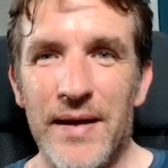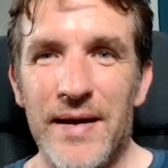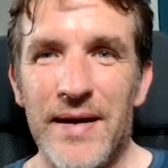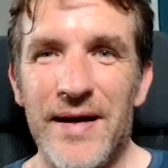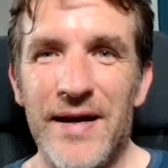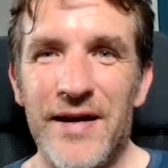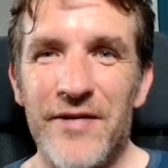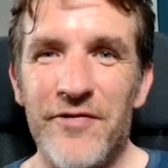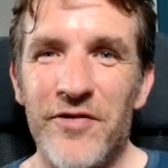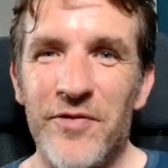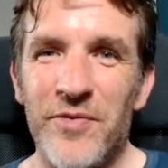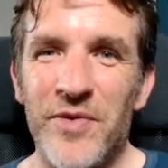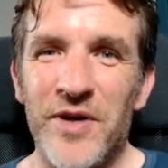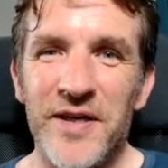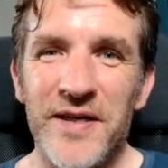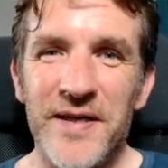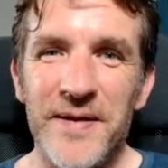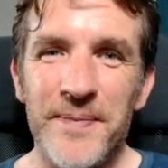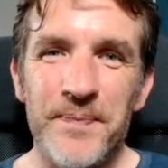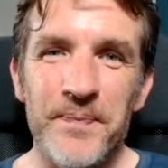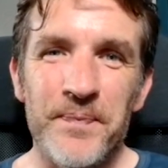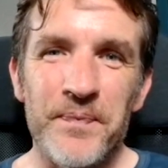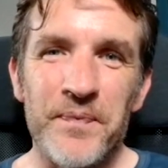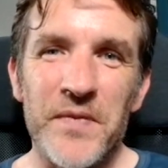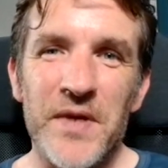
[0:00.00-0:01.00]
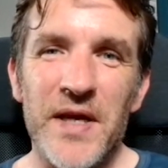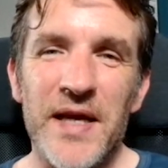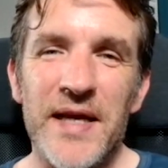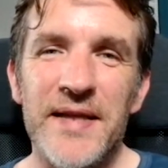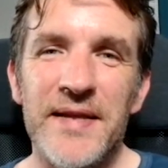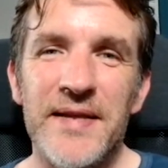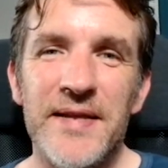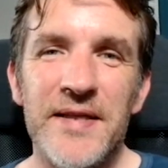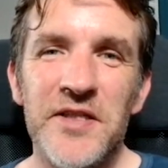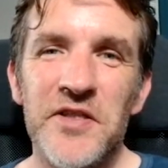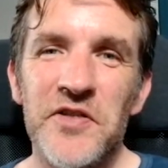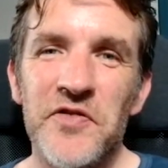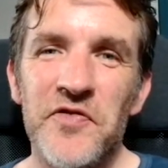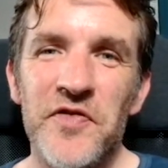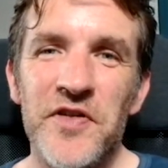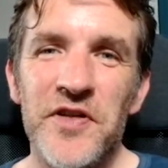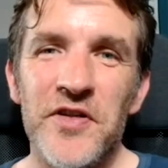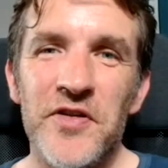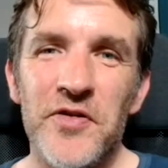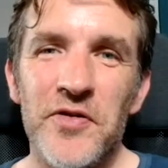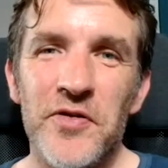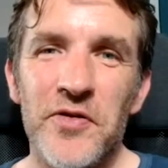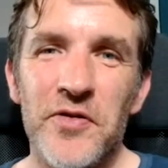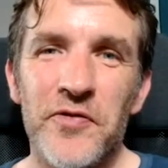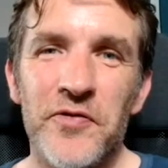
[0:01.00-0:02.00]
Hi everybody. In this
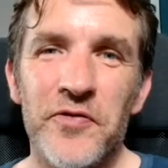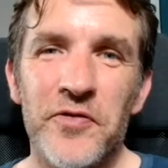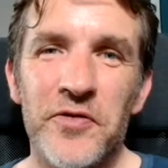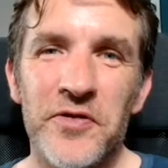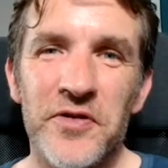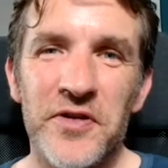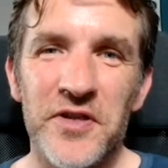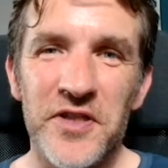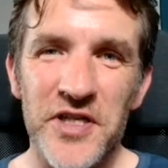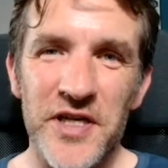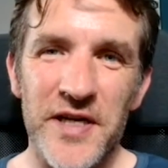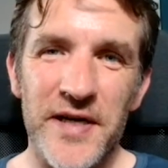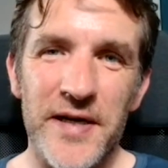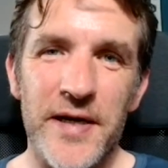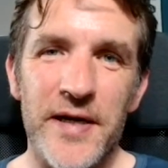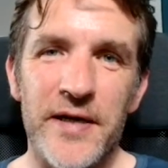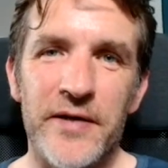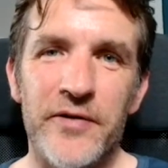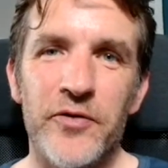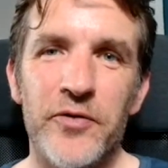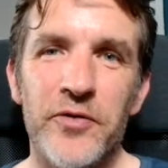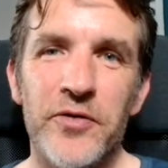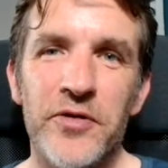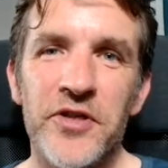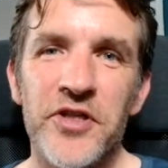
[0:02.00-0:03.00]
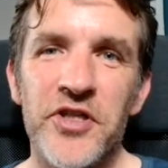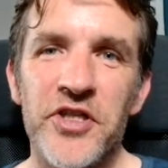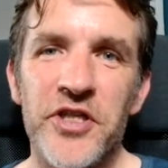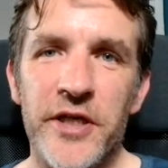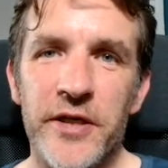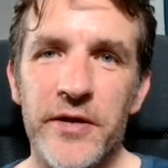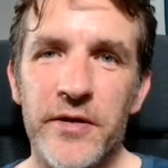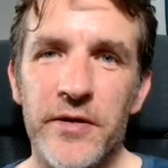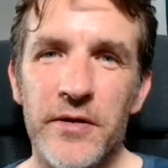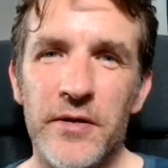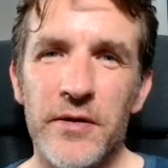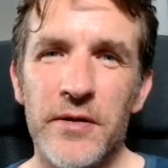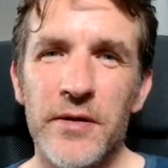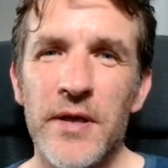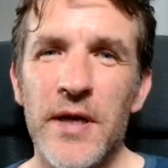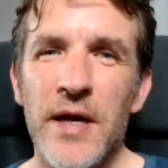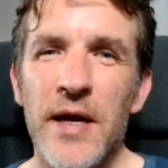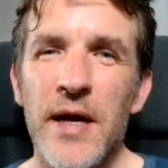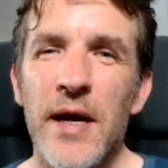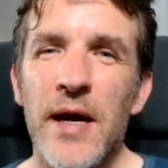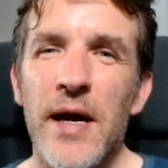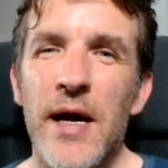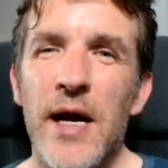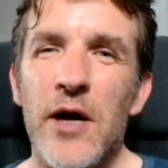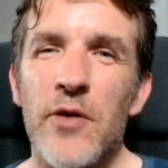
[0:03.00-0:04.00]
video for the GenAI Nerd Channel,
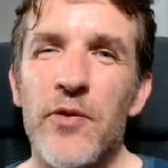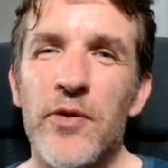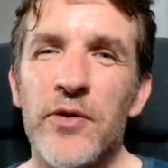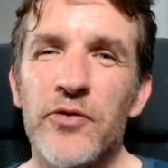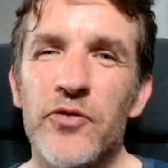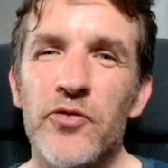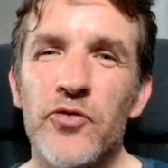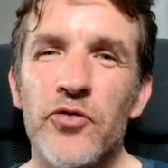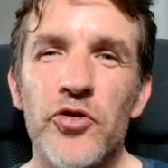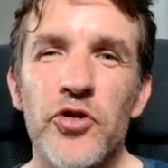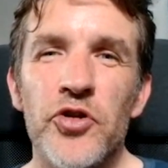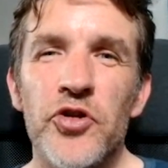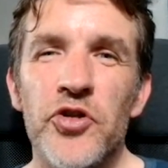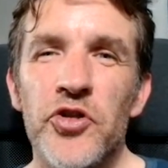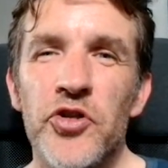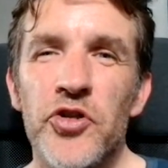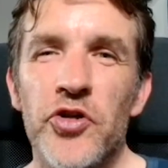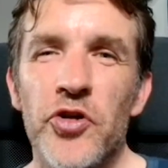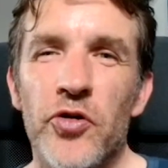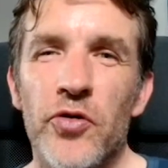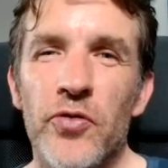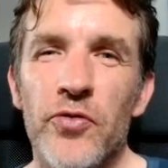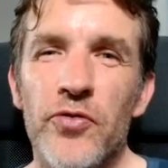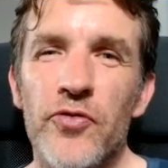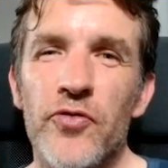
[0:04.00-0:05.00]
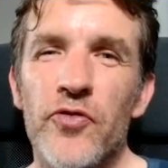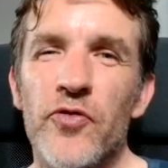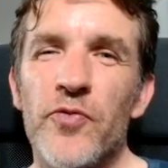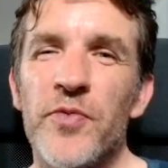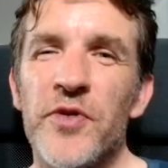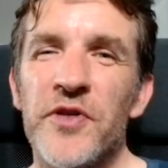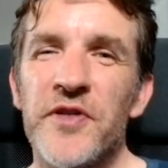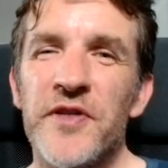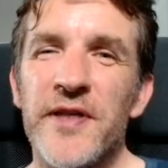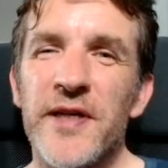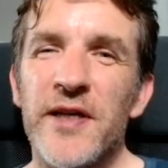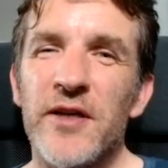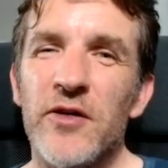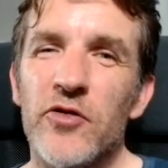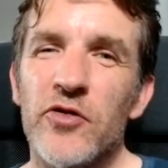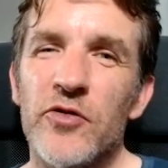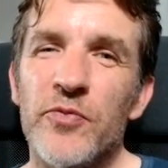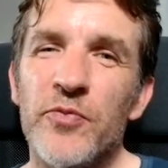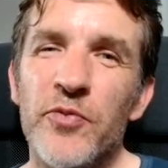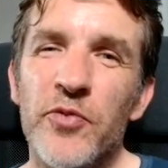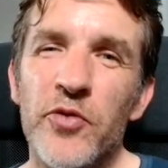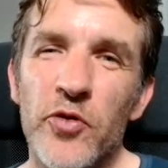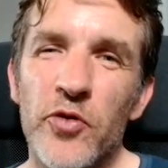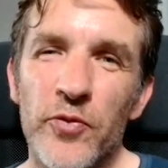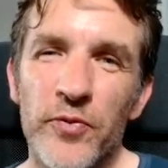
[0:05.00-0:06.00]
I want to show you particular
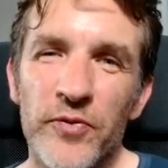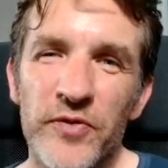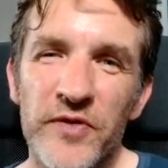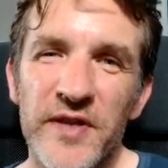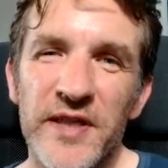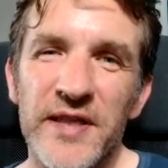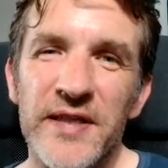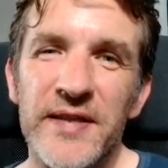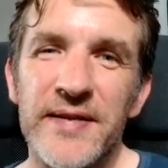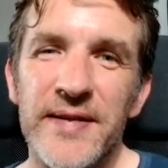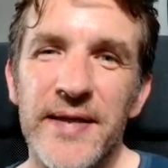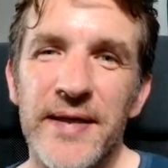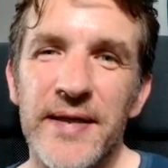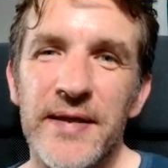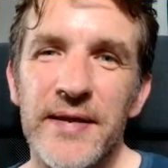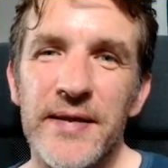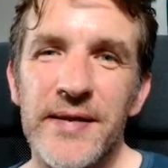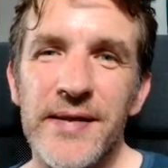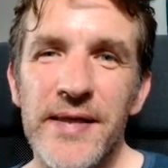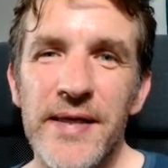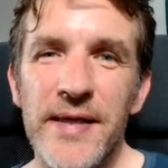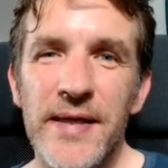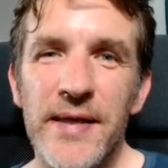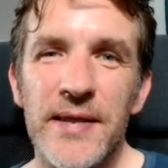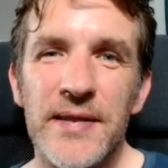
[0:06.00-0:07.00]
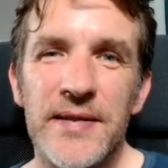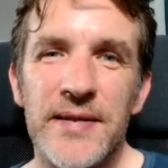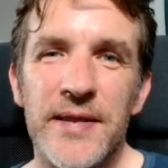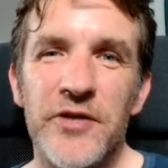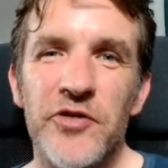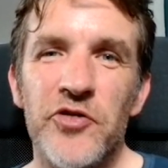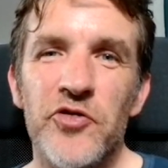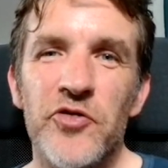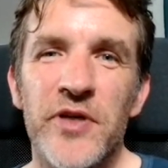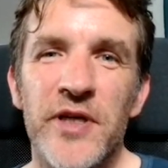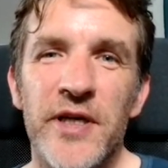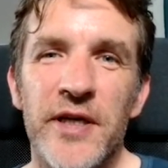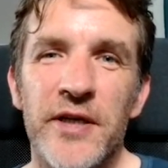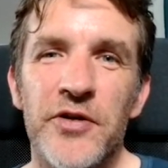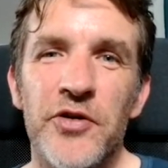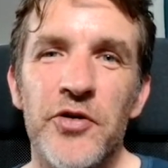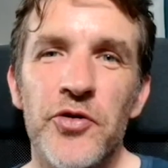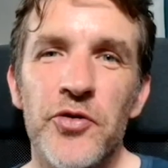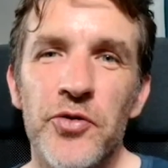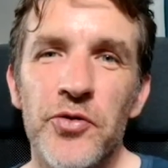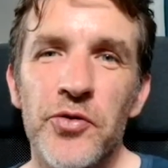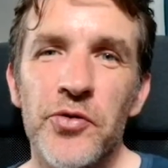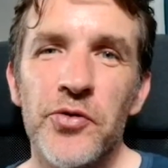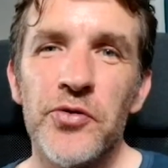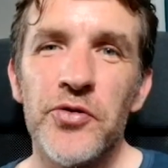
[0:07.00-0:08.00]
prompting techniques that you can
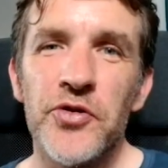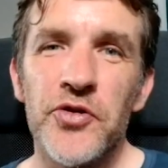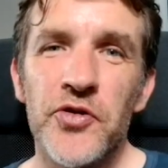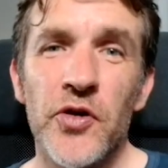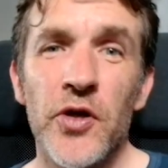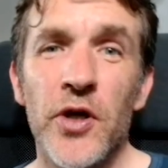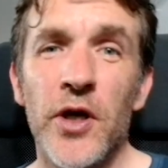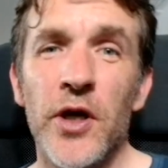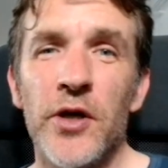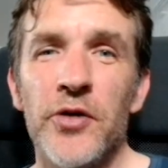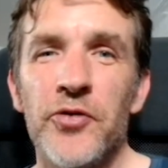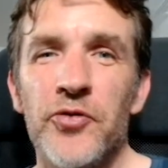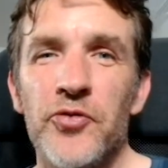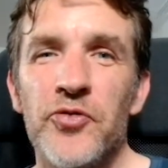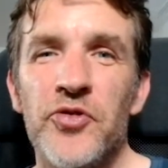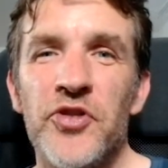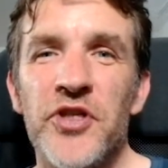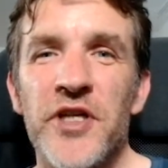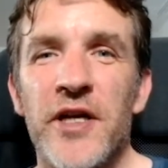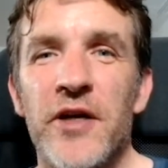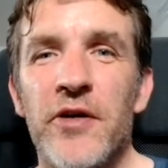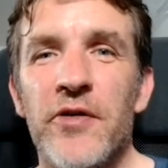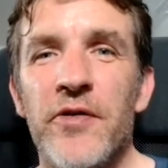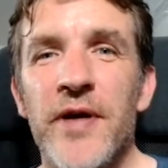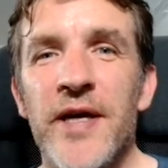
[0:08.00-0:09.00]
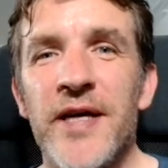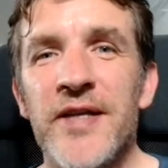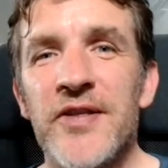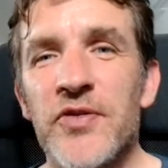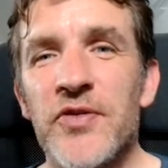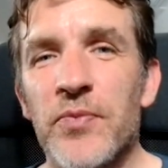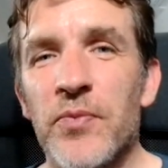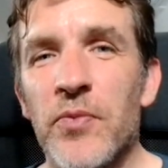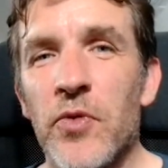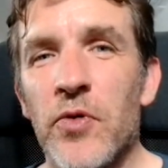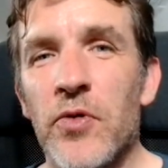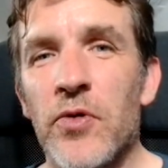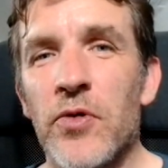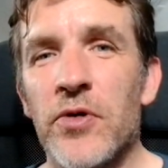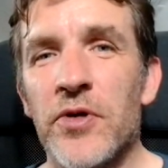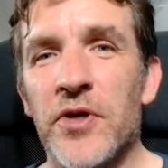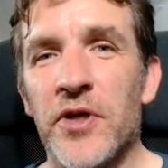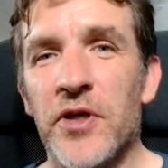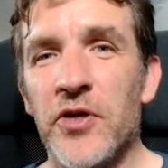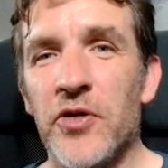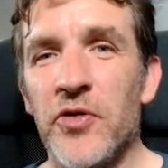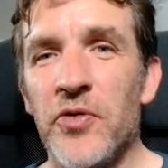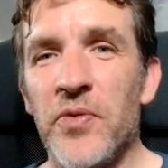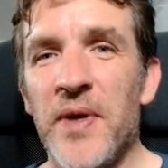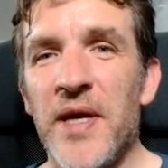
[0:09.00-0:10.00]
use to generate more
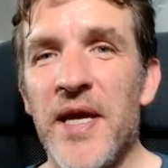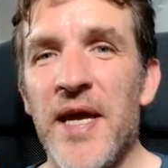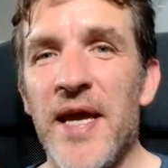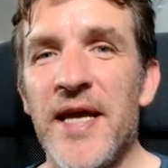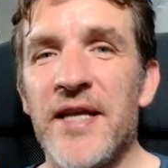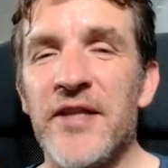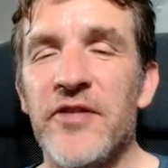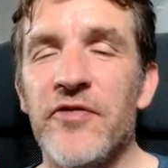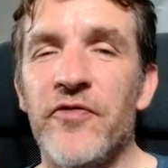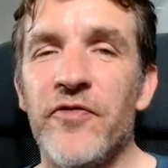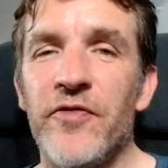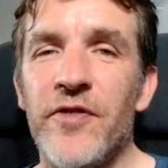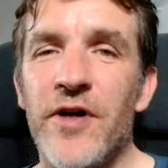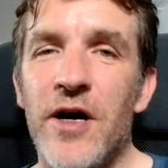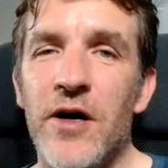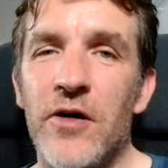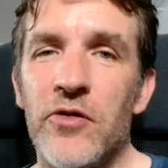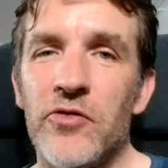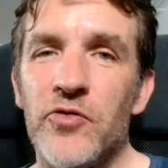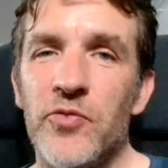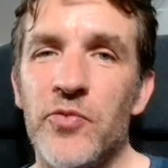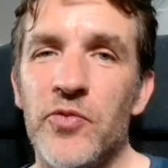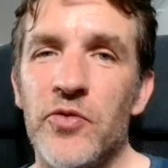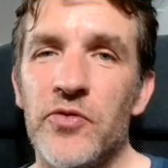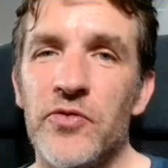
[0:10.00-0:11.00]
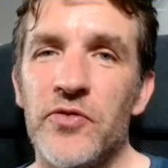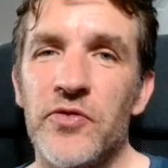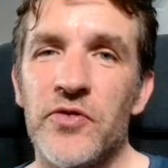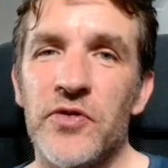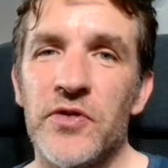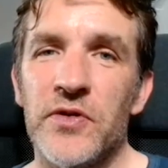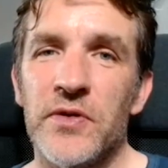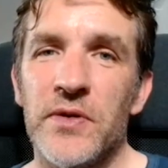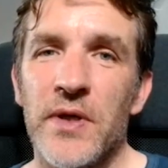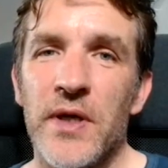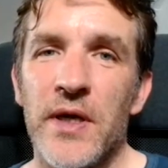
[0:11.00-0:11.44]
creative output.